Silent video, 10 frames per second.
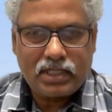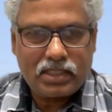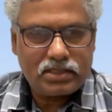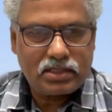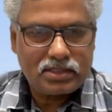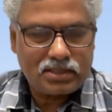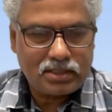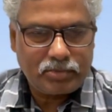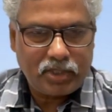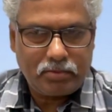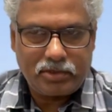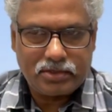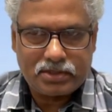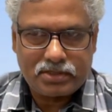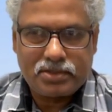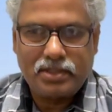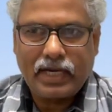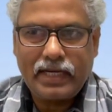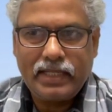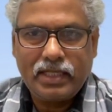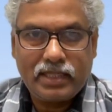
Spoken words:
research papers. So ideal